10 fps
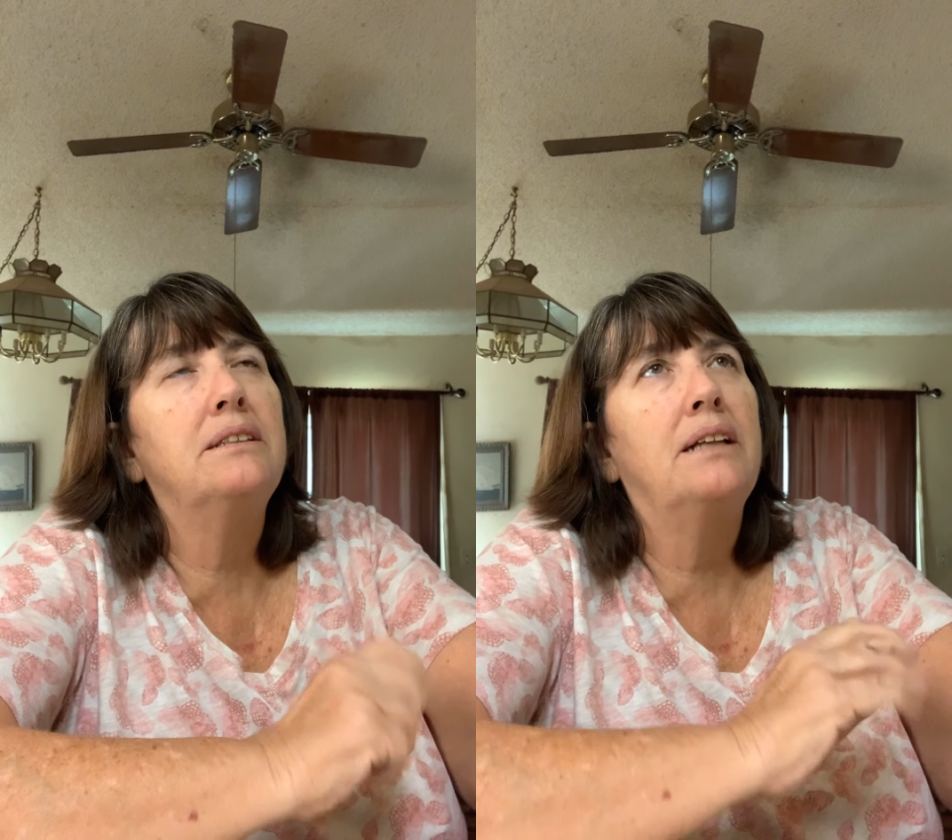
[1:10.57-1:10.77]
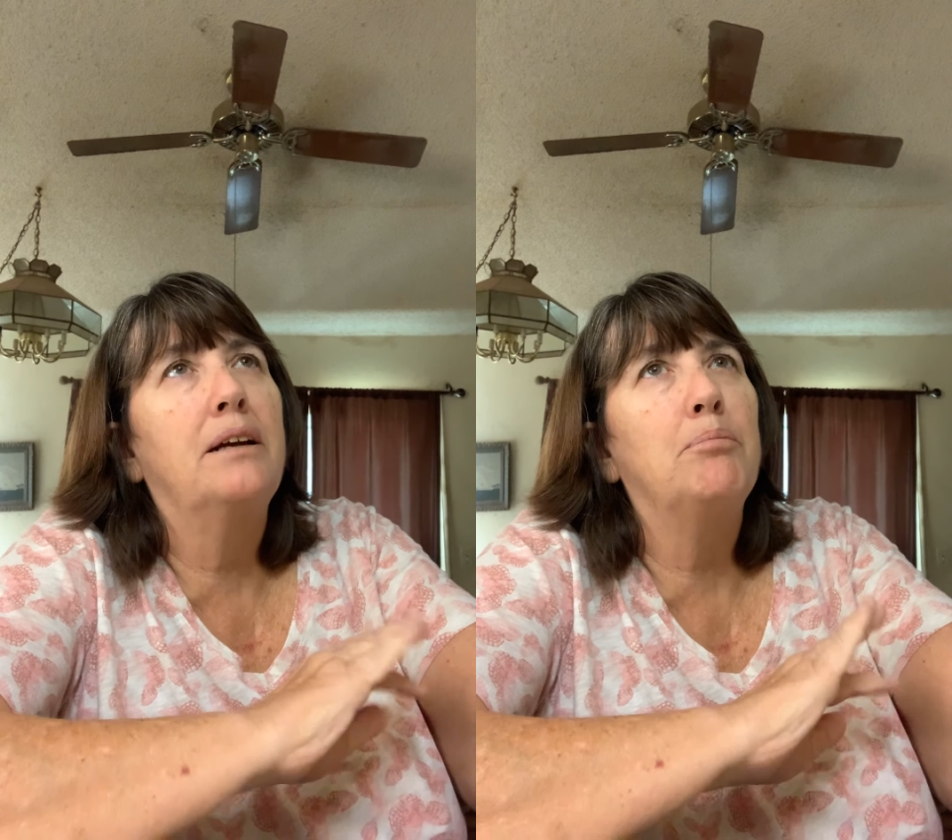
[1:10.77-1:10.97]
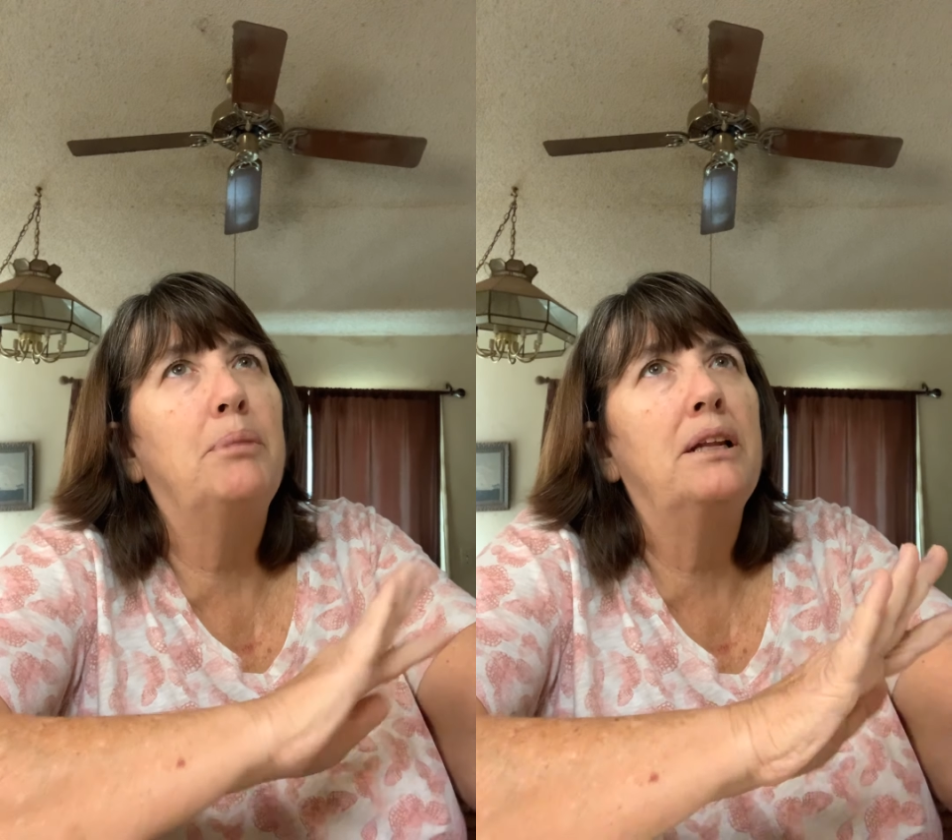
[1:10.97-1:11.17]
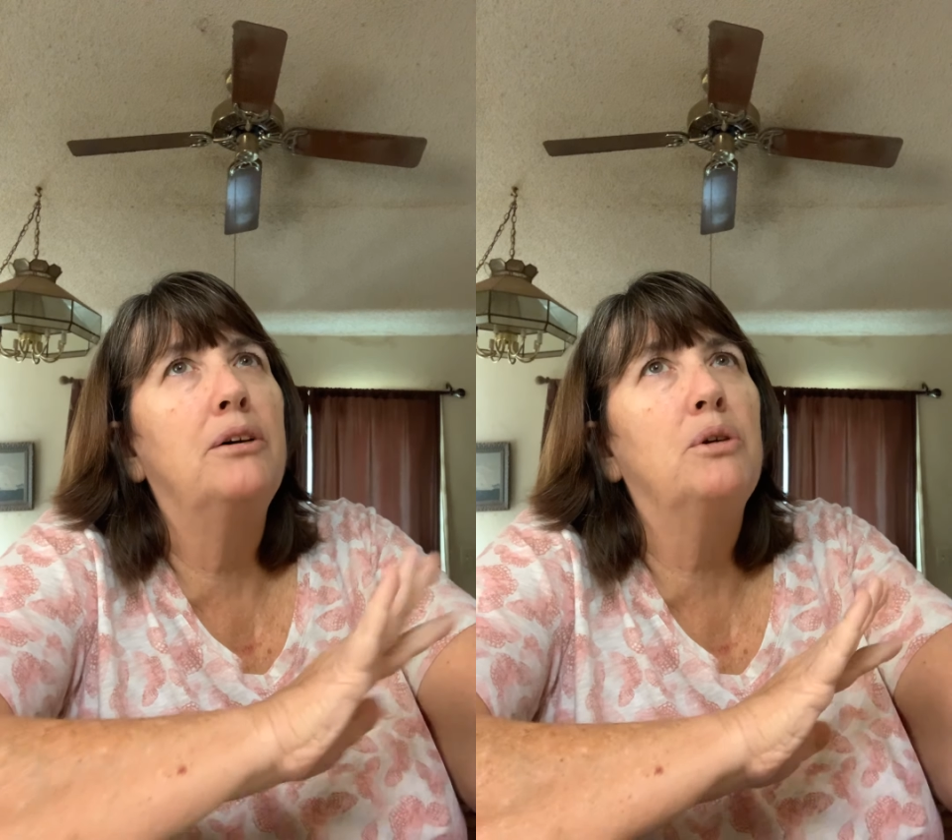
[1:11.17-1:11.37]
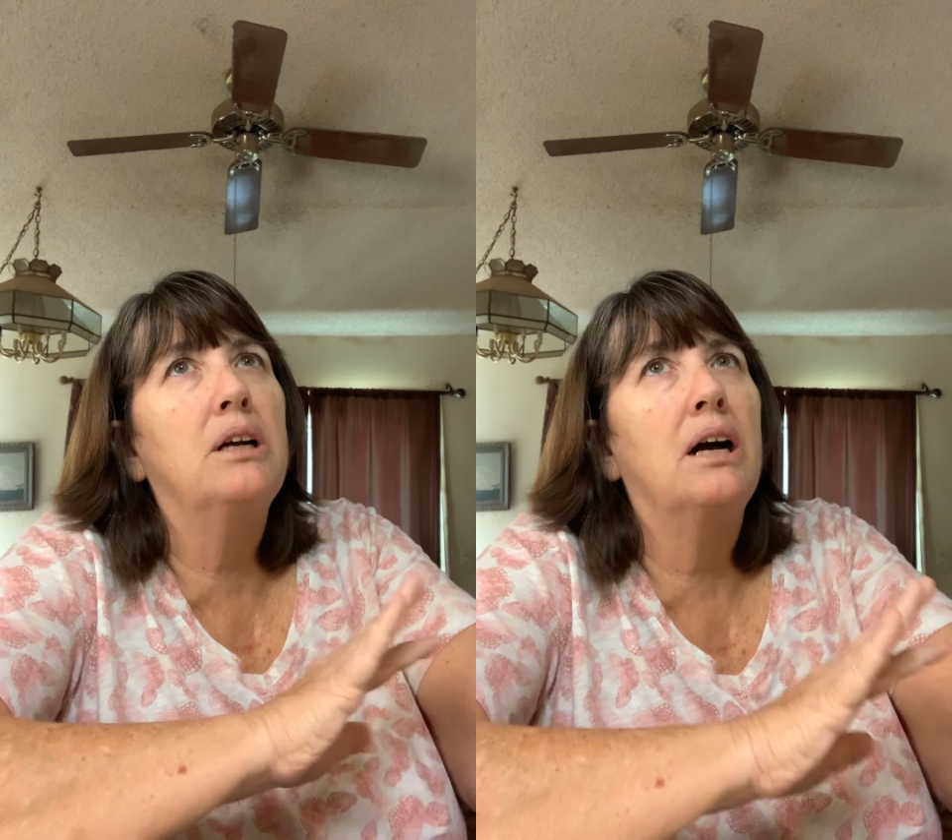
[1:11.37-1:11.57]
like a
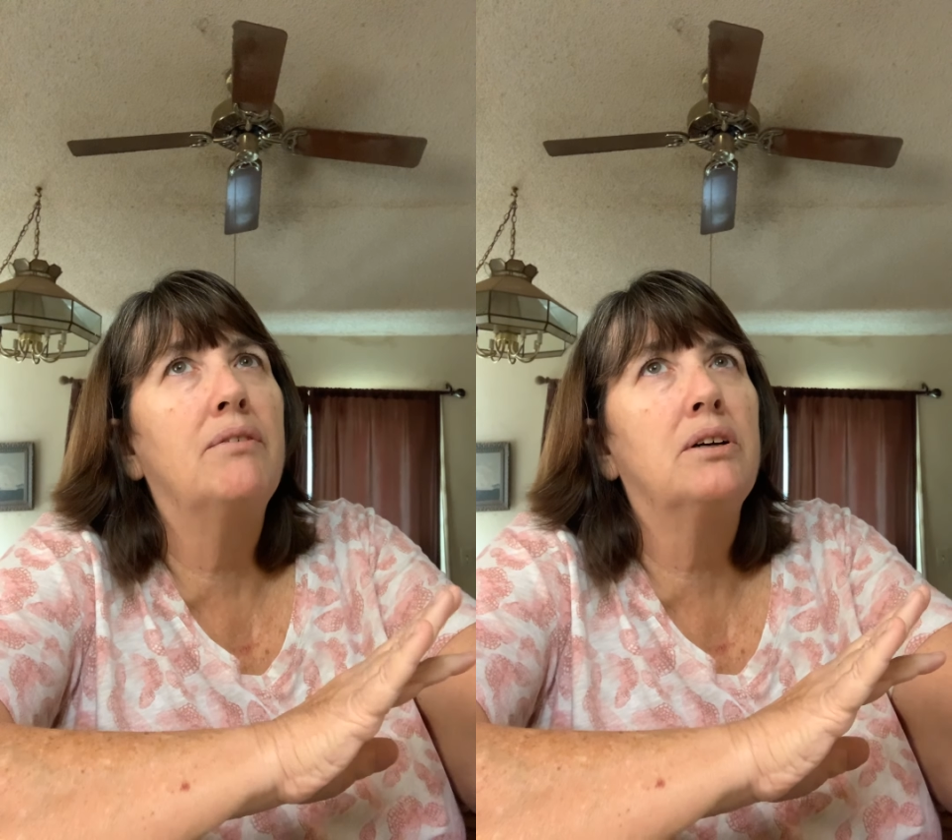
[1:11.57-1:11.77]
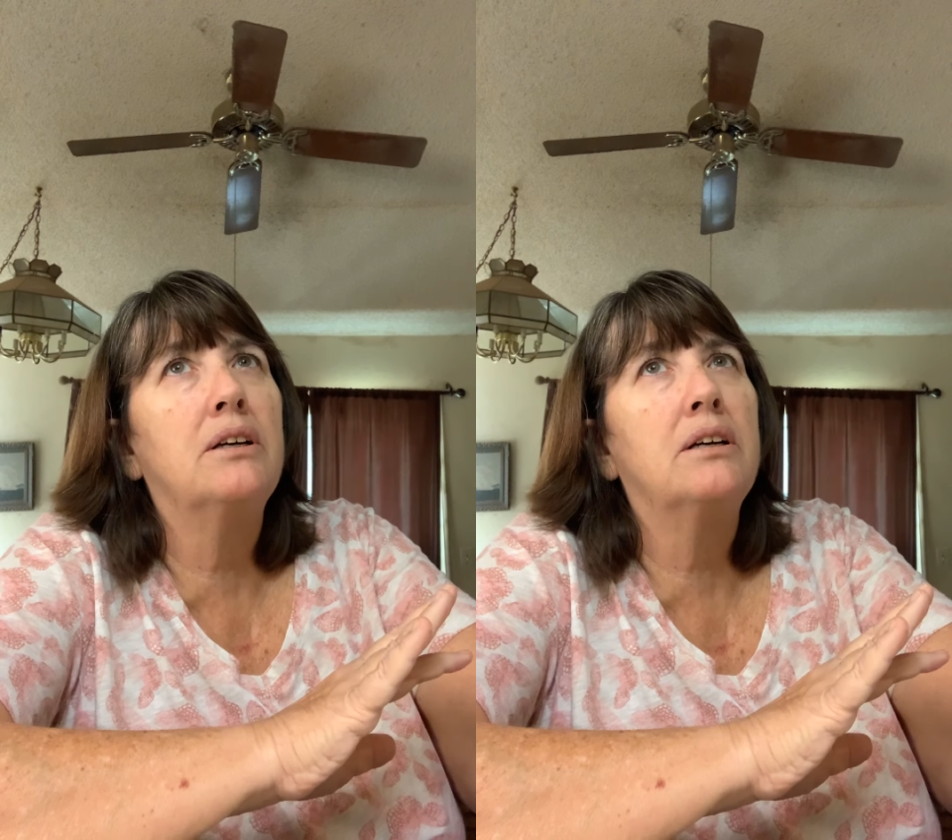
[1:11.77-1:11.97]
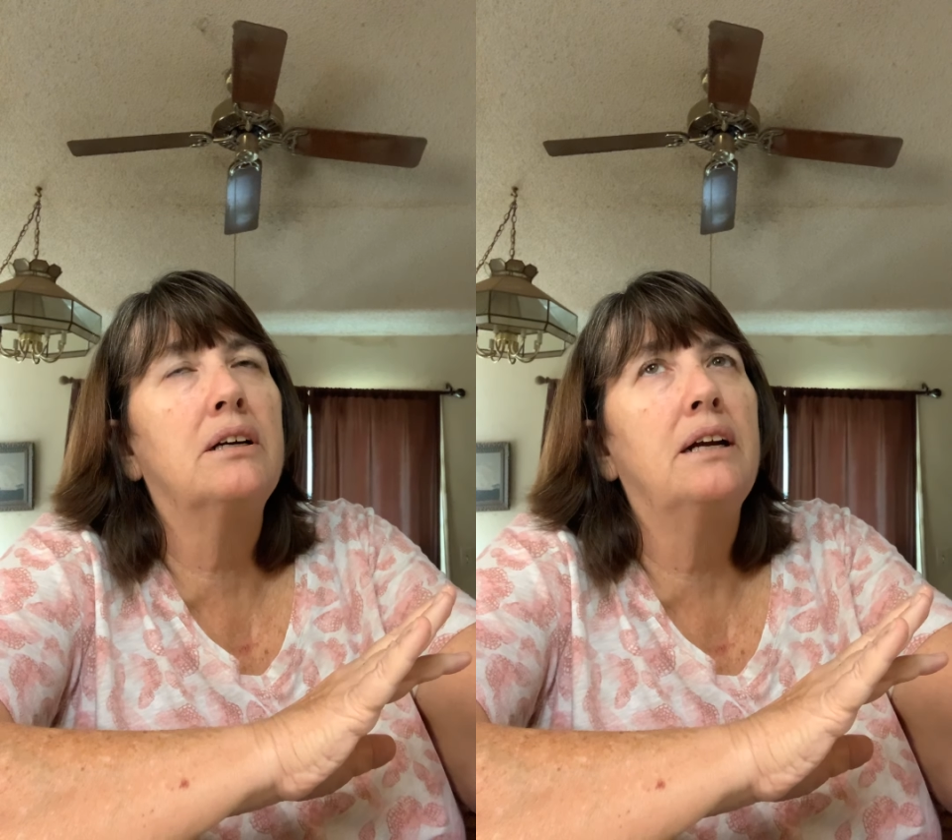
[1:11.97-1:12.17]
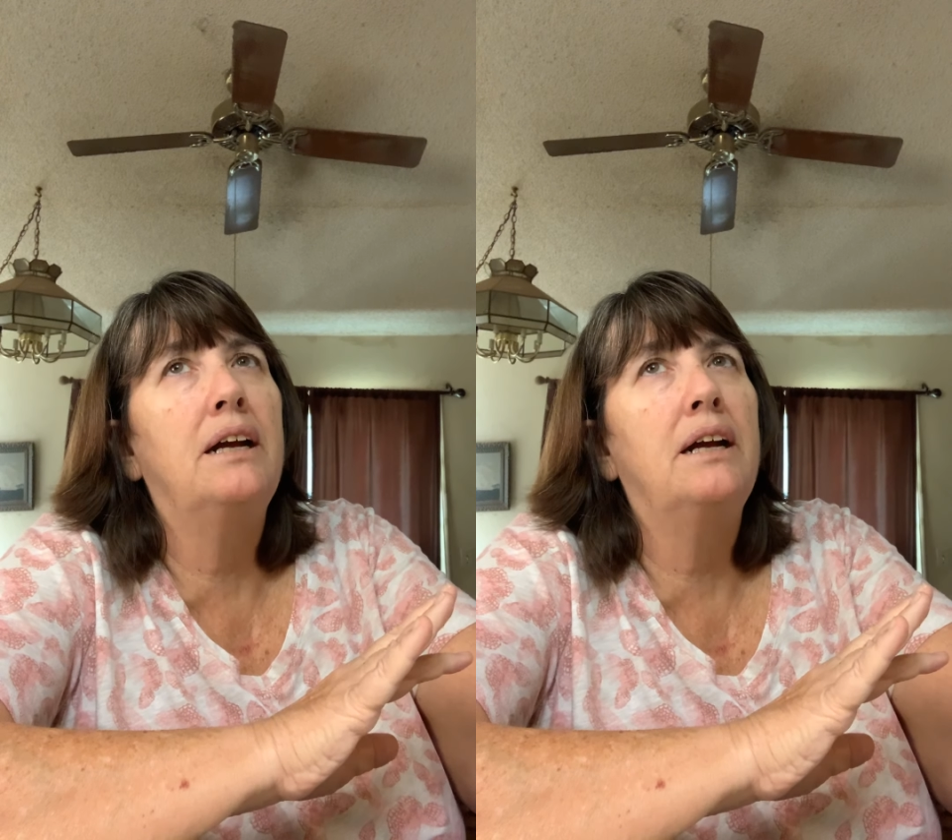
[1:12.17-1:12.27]
pillow cover,